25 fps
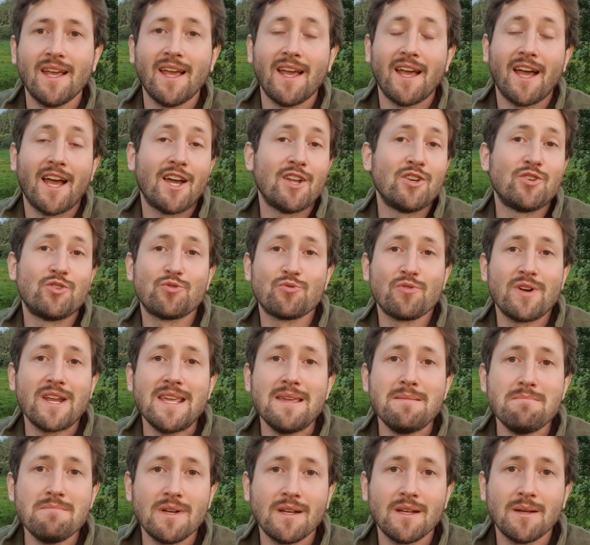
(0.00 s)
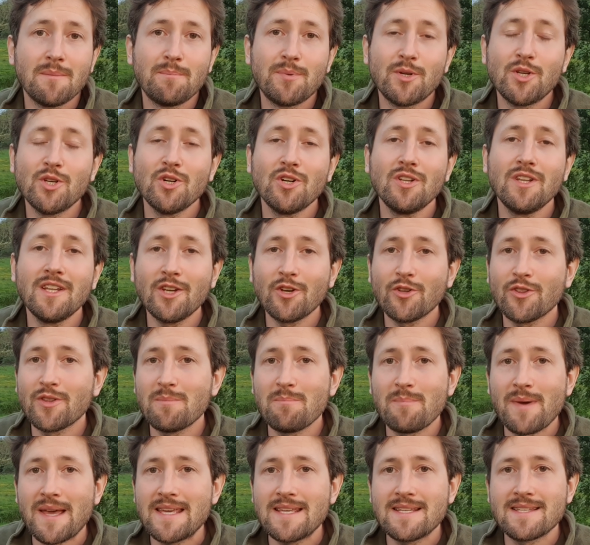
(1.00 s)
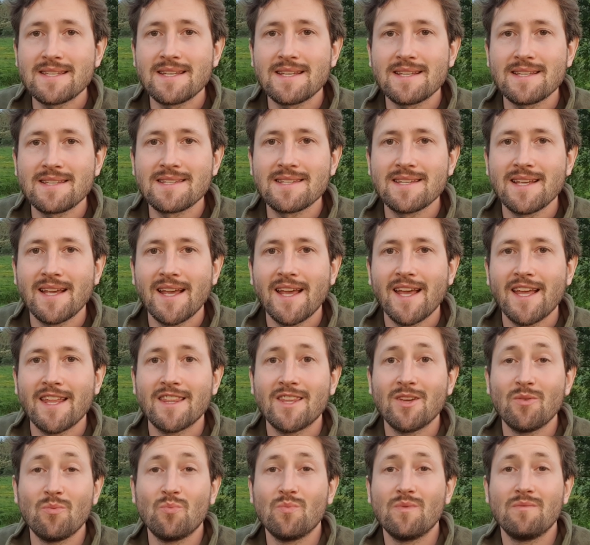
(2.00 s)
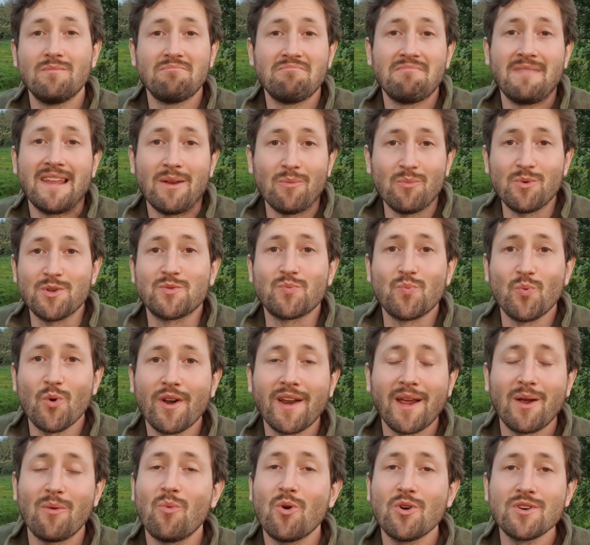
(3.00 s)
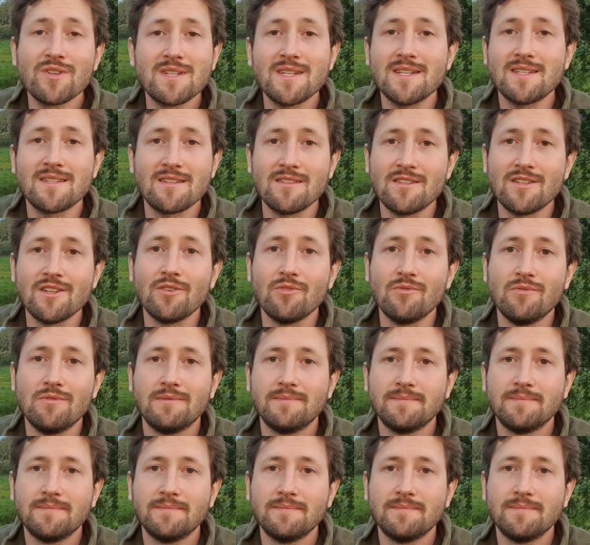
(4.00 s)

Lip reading: a dream purely on the basis that it was what I wanted to do.